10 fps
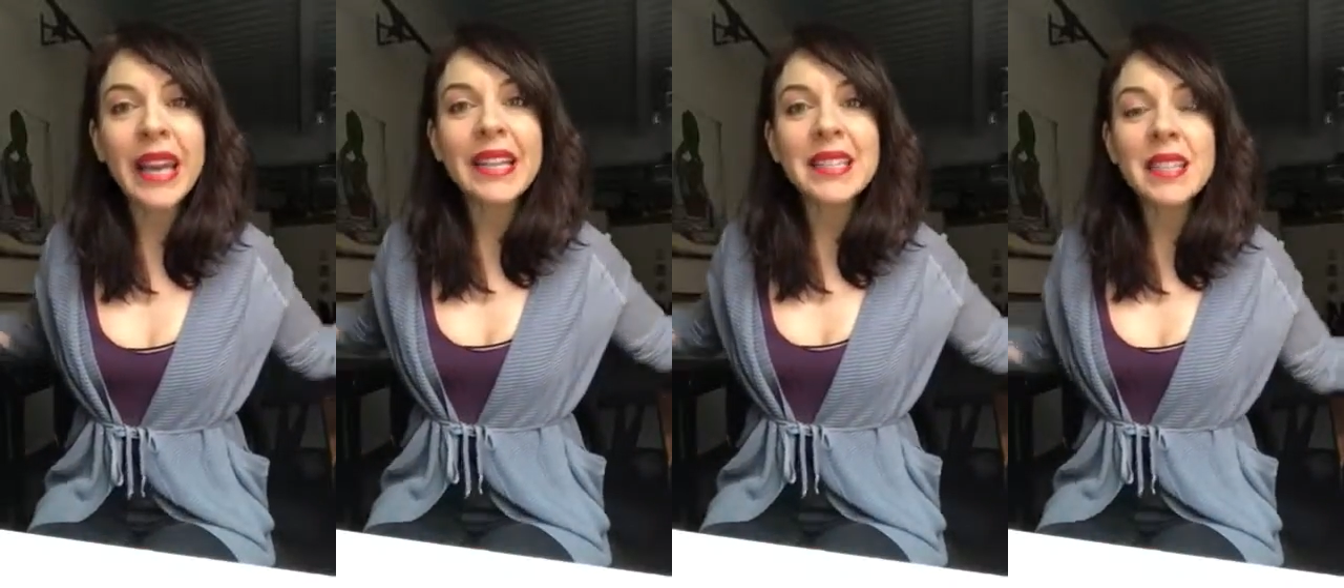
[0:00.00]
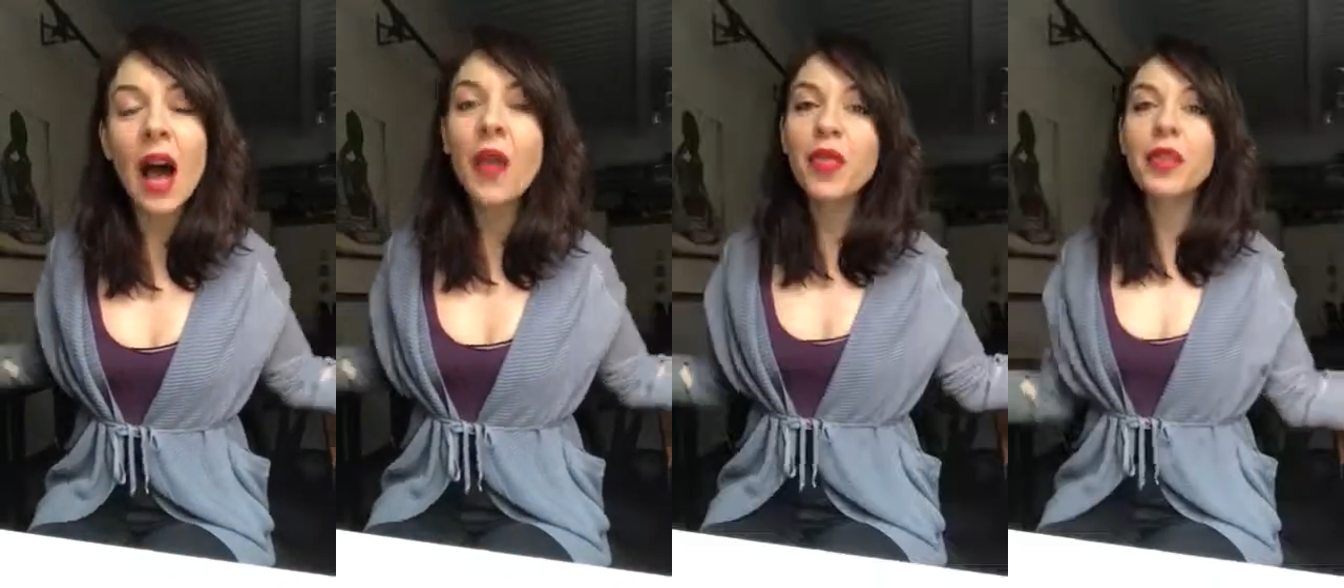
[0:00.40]
It's
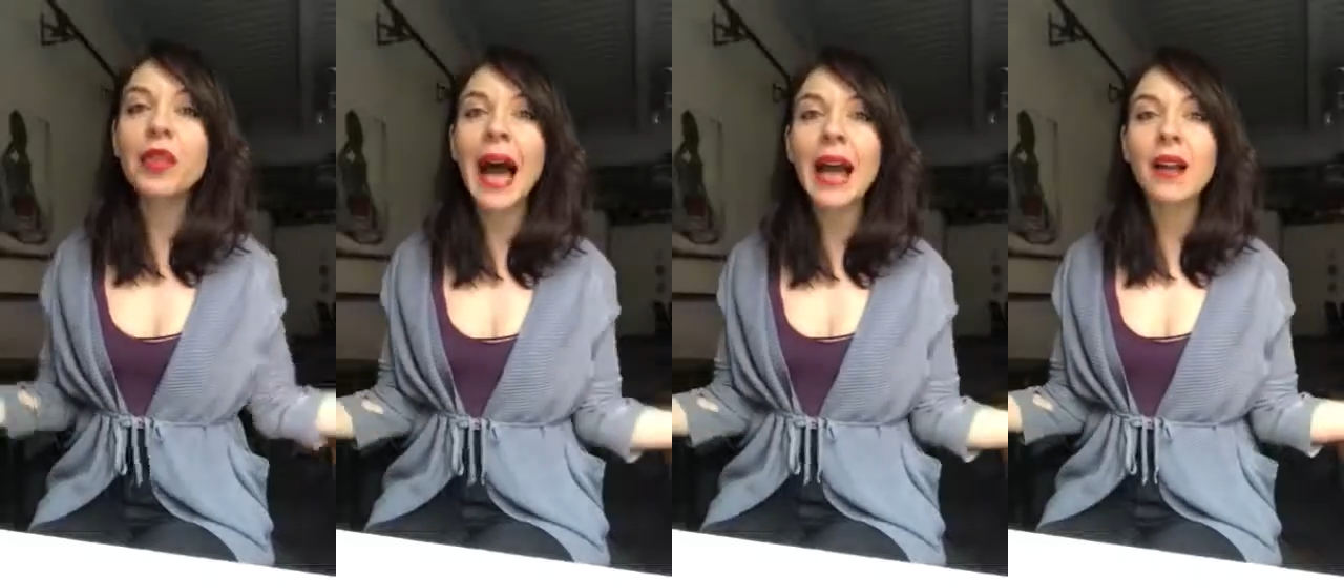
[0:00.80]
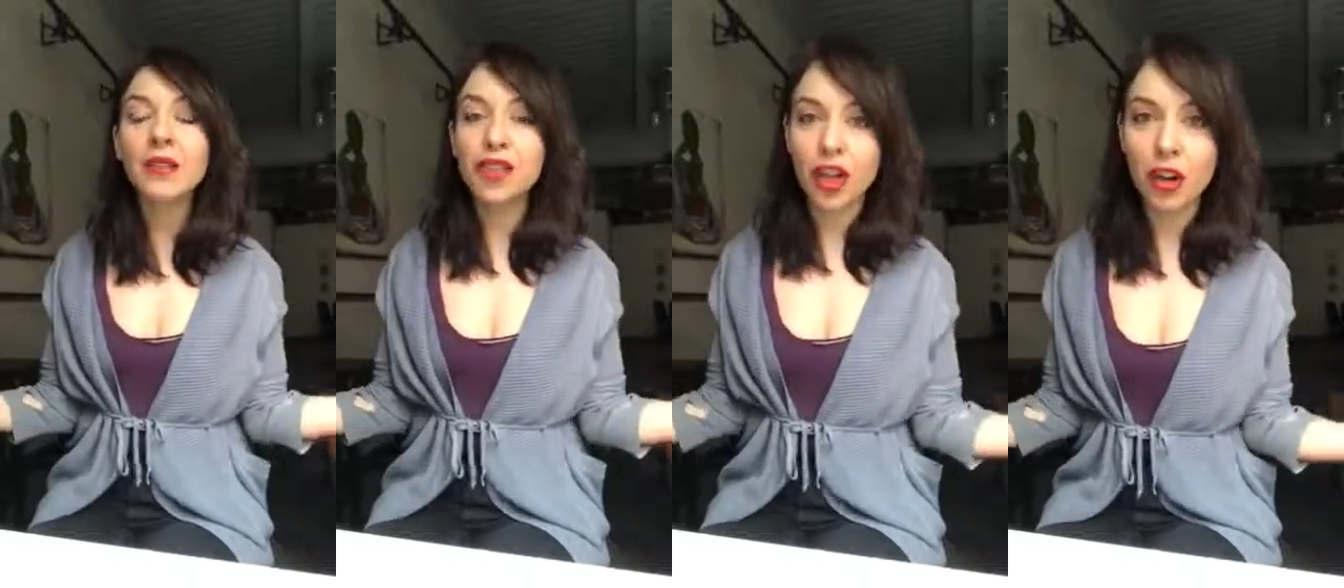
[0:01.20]
not the lack
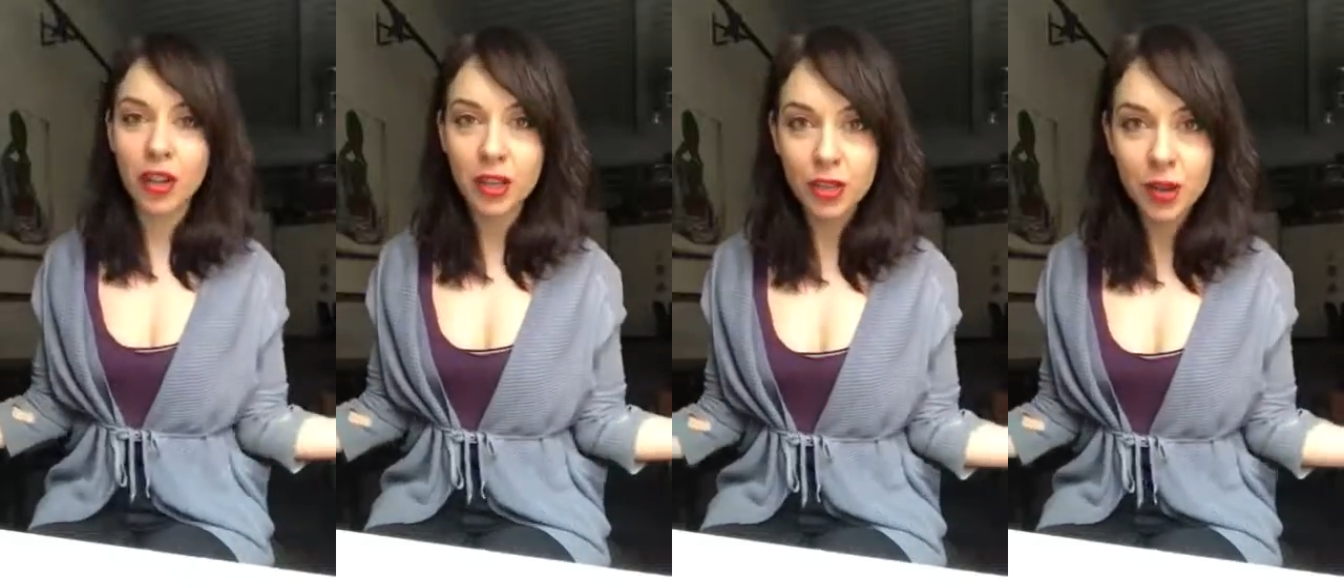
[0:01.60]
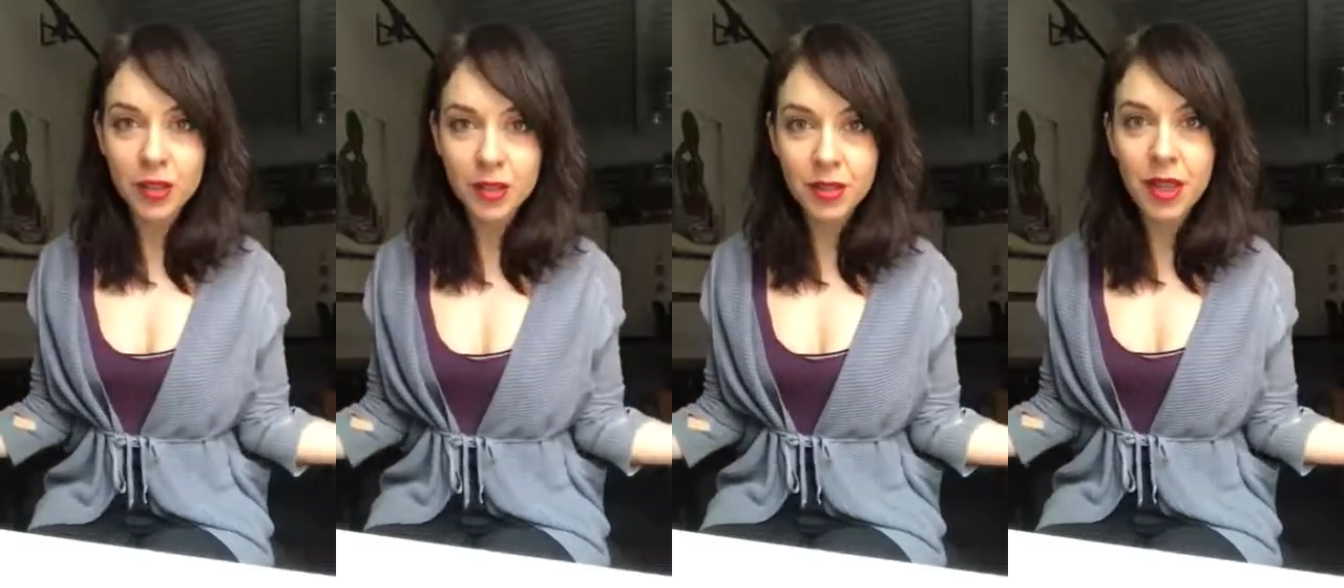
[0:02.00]
of shared
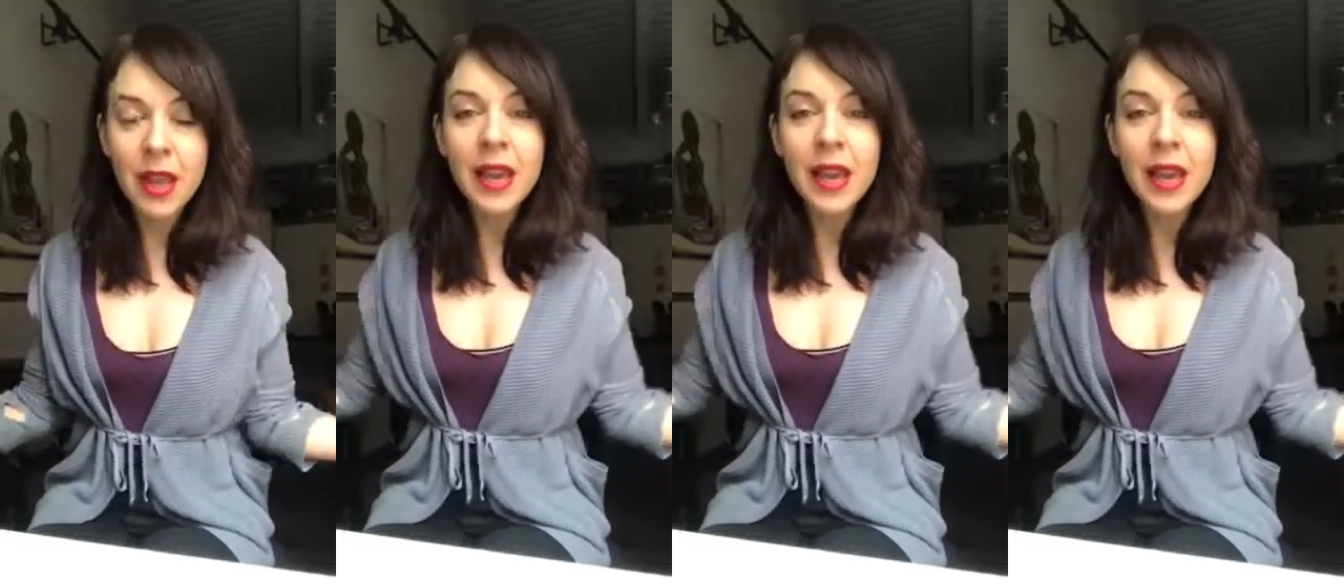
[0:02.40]
interests,